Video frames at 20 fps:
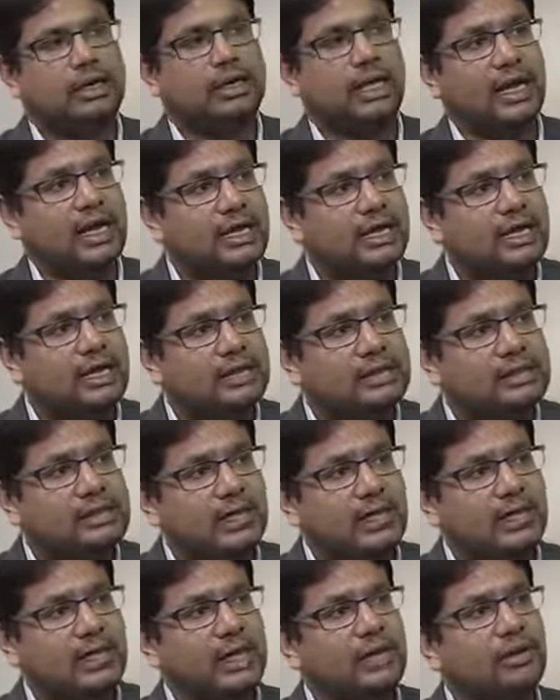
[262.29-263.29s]
then
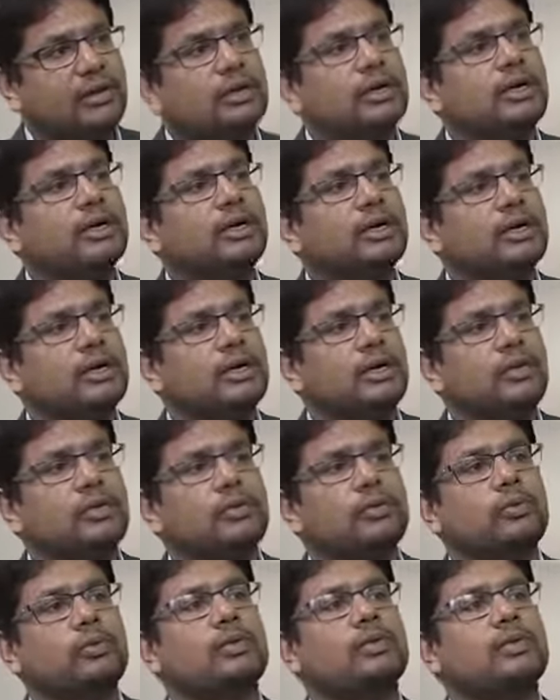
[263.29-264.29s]
sending out an
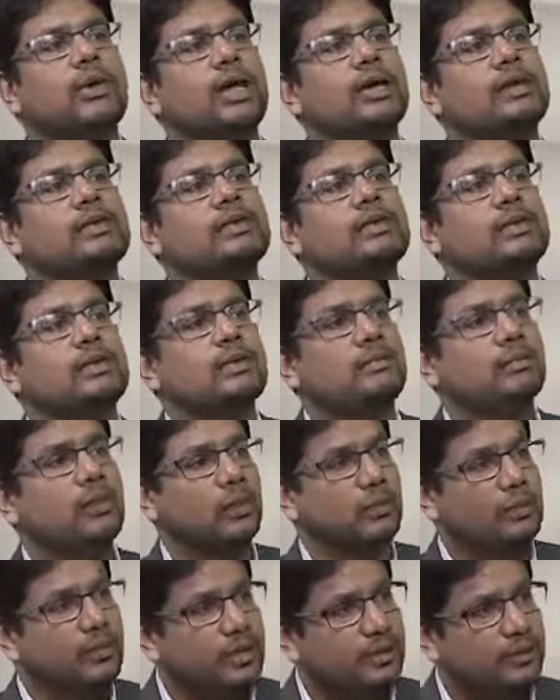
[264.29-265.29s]
alert to the manager in
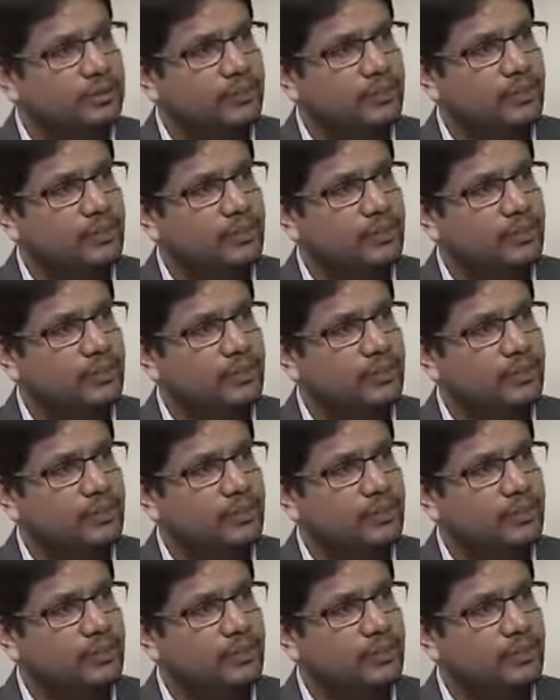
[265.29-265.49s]
Bombay,